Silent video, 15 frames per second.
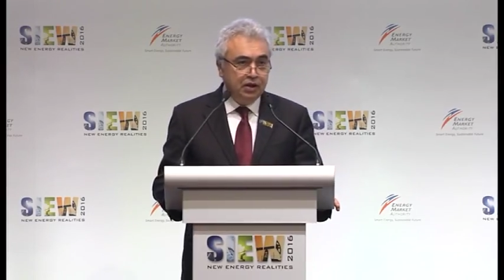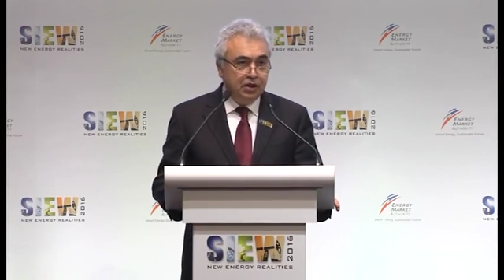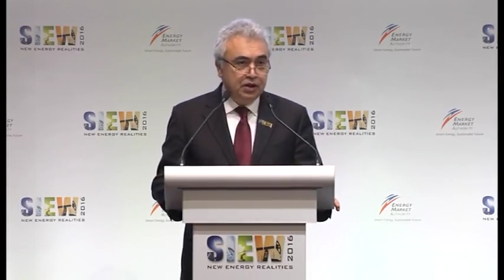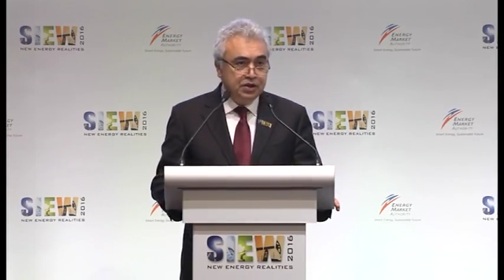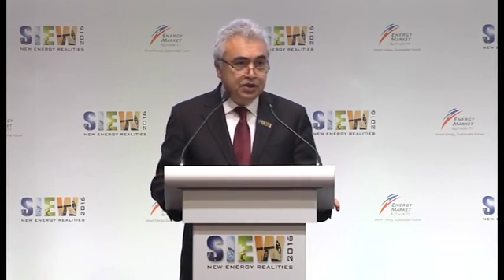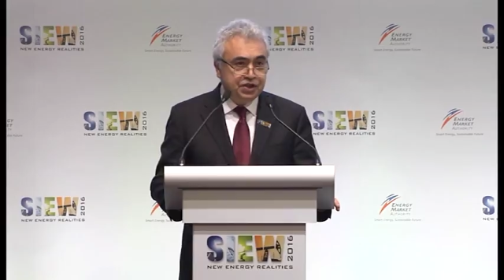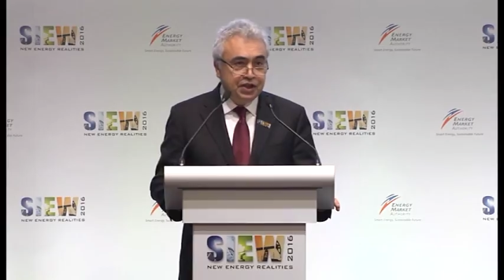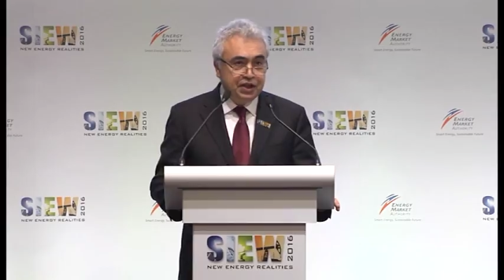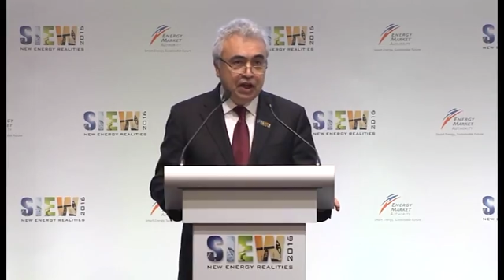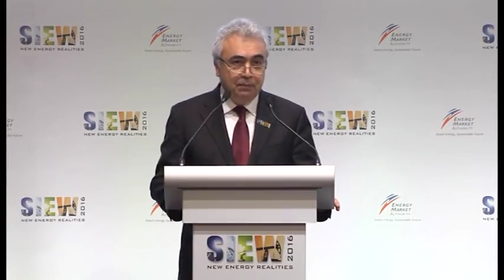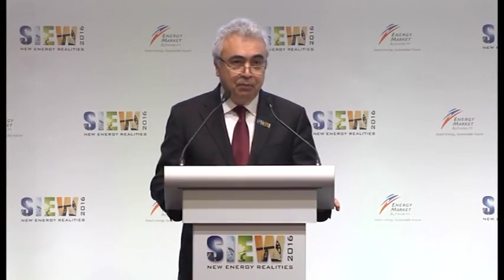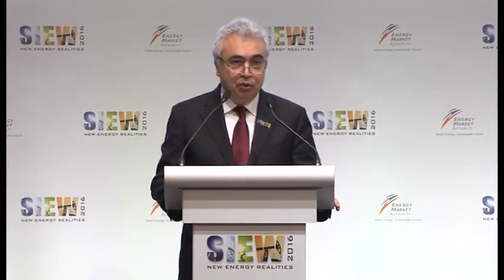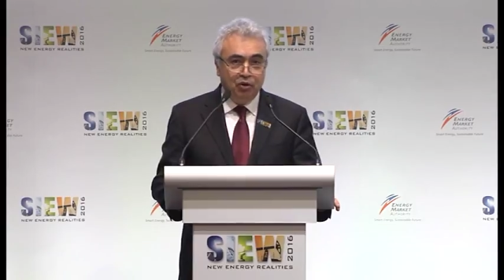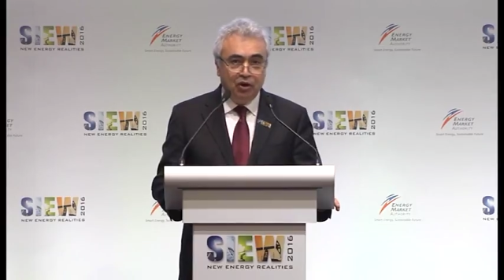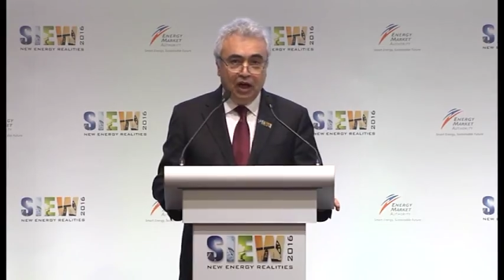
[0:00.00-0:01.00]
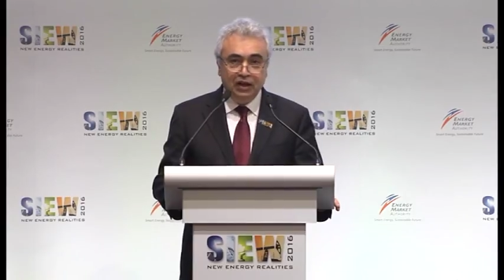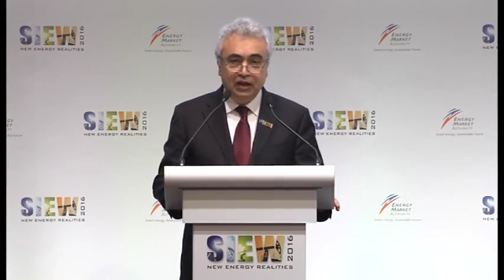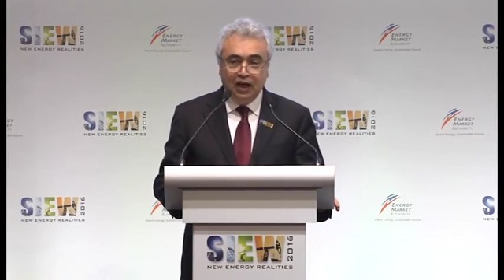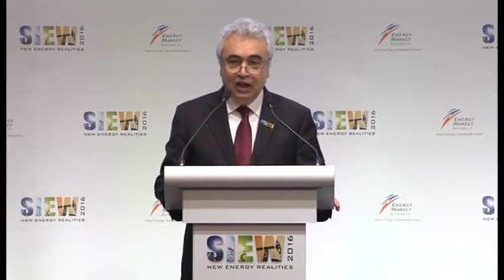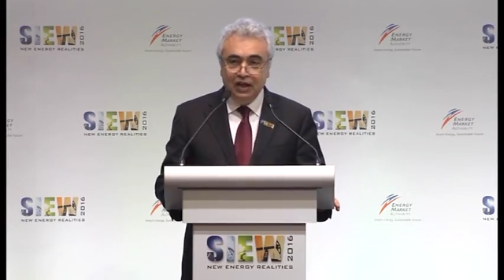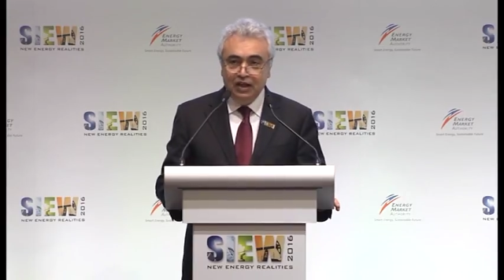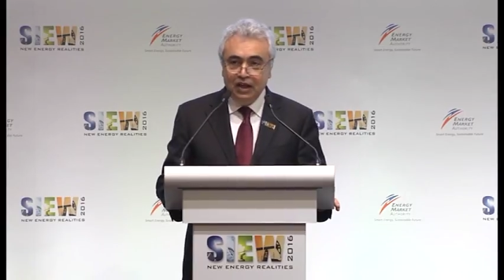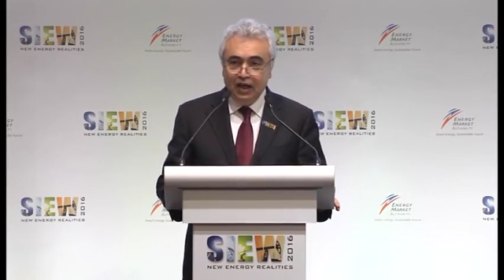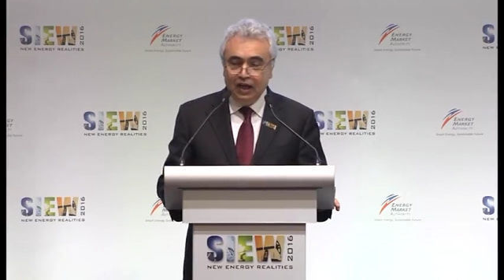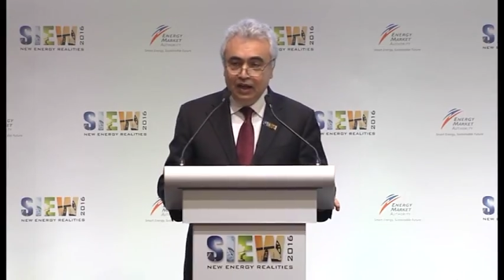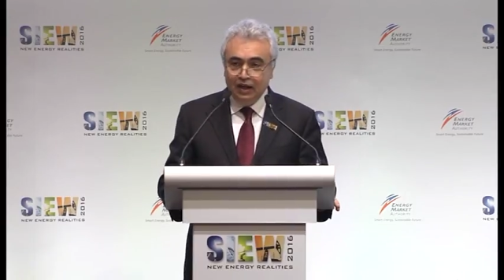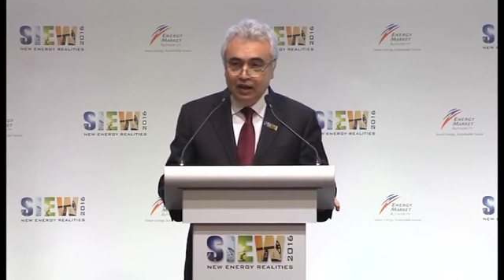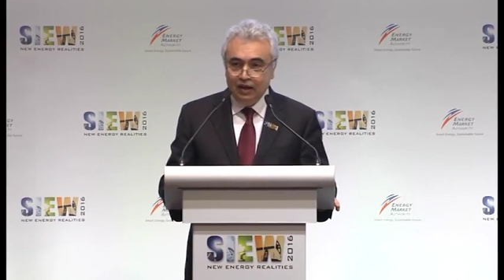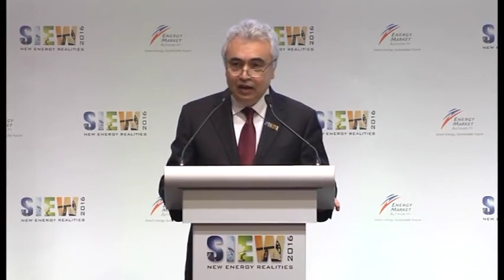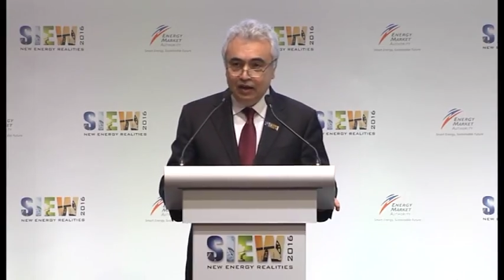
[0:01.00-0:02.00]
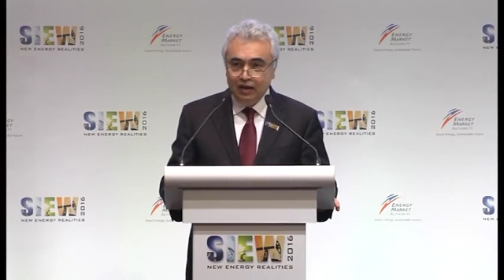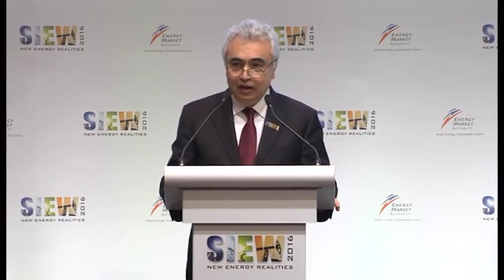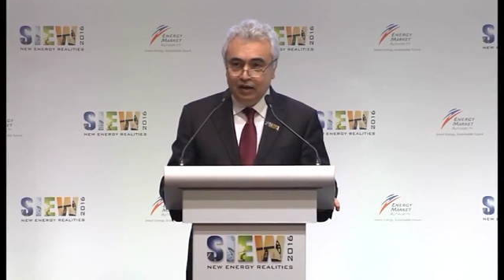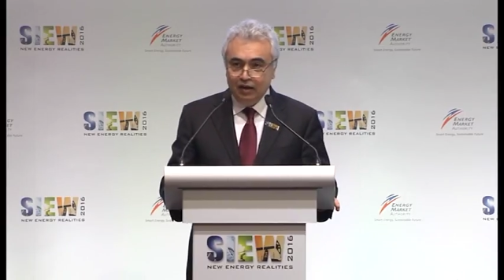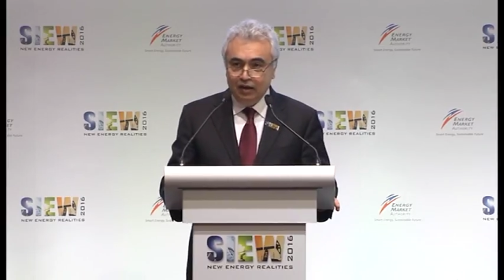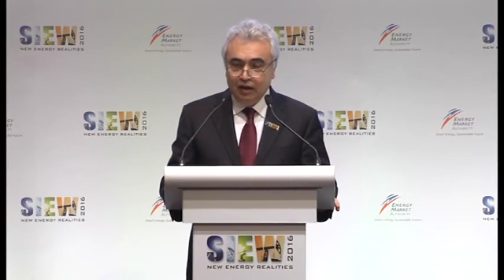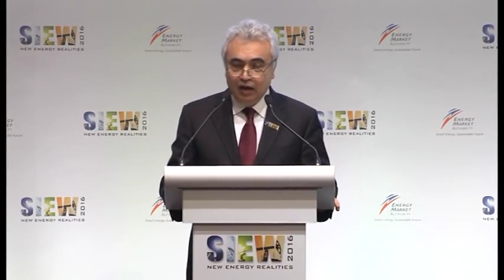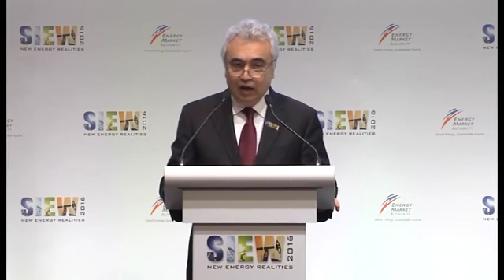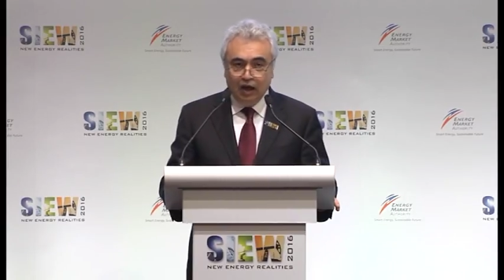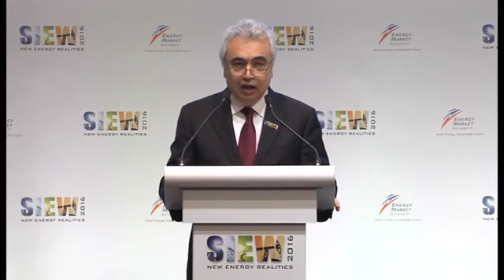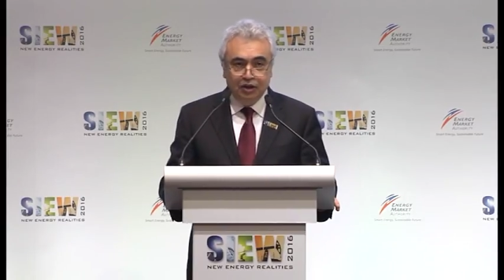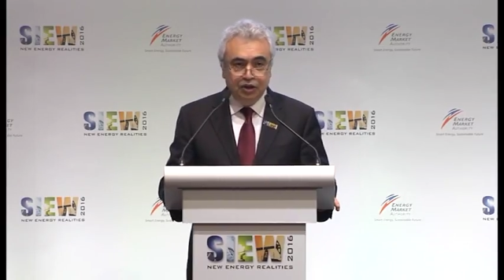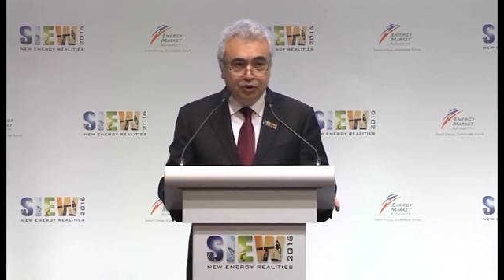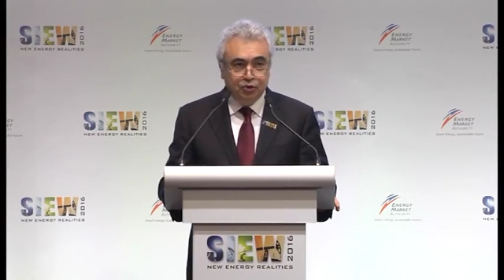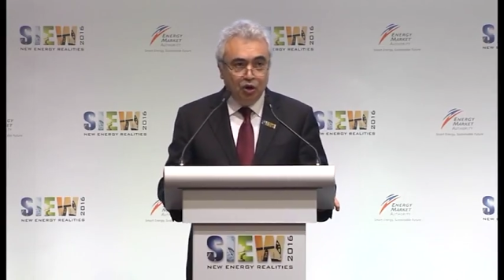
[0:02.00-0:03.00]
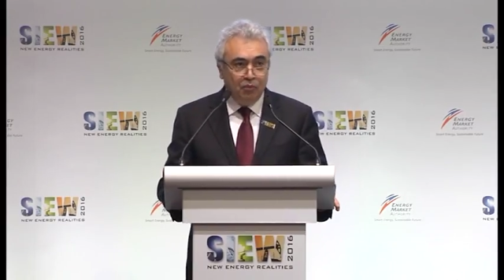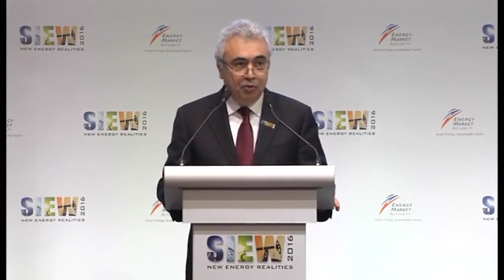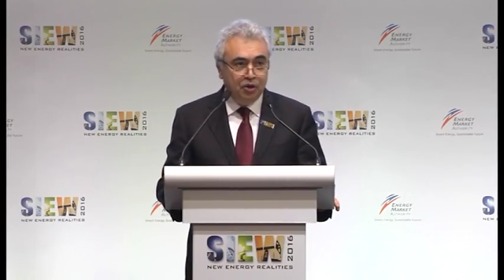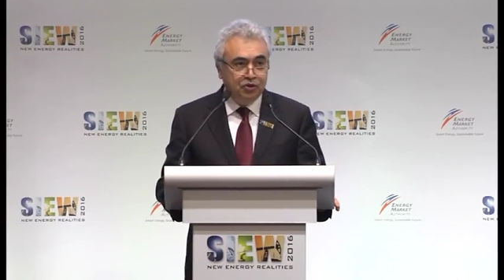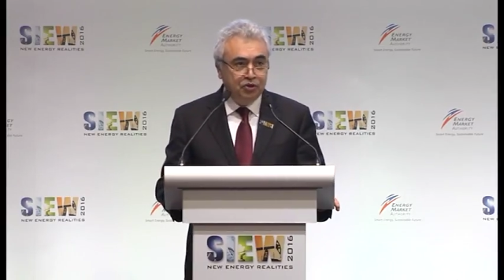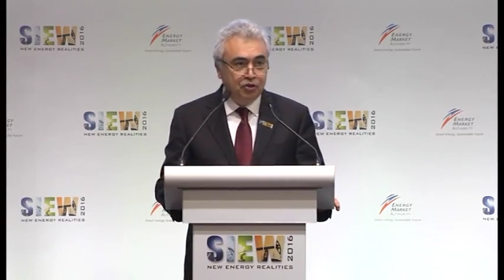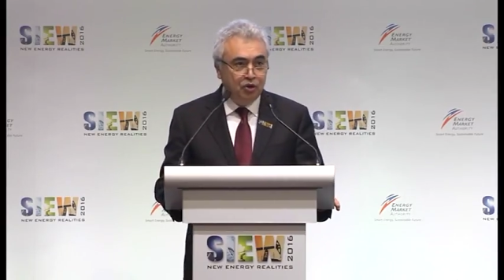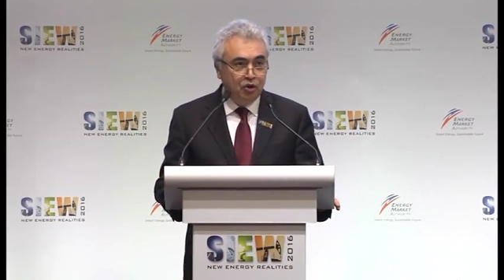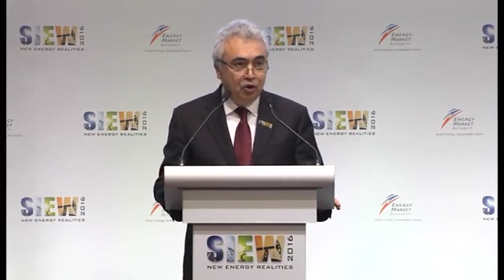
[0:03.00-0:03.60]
Singapore and IEA are determined